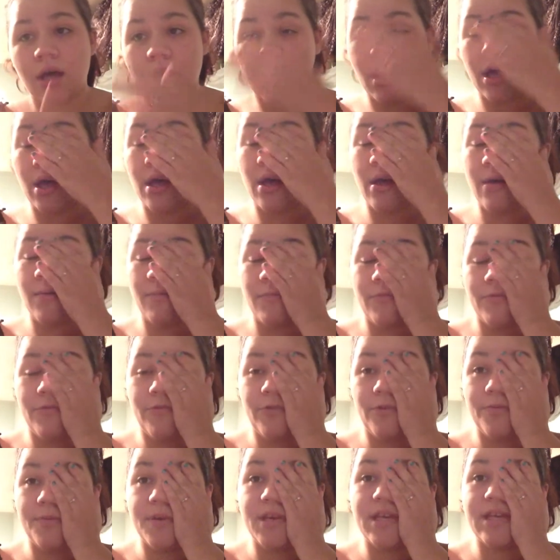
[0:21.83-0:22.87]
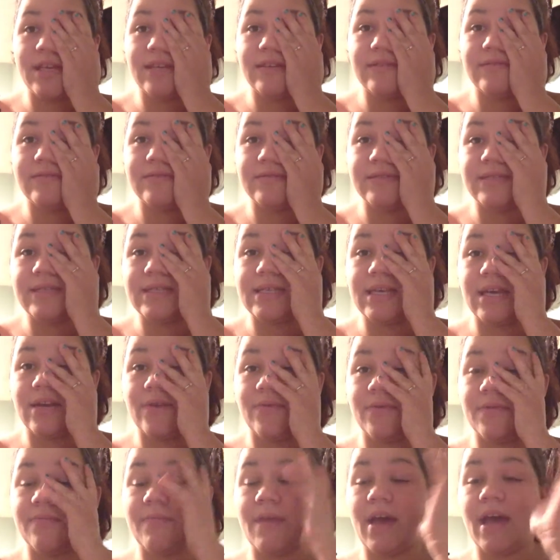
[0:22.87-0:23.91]
for being sick
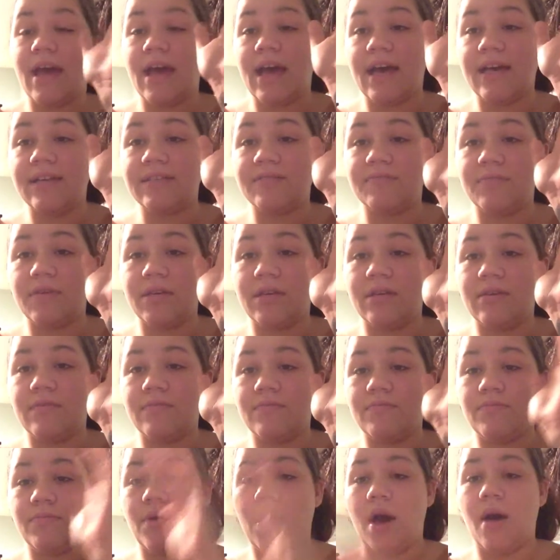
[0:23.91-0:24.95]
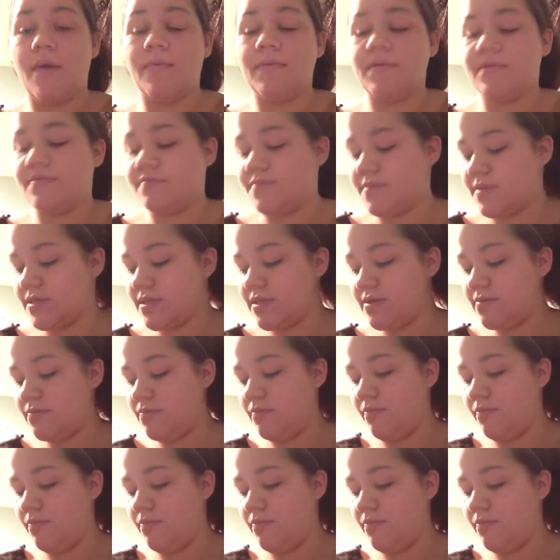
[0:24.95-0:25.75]
with my asthma problems.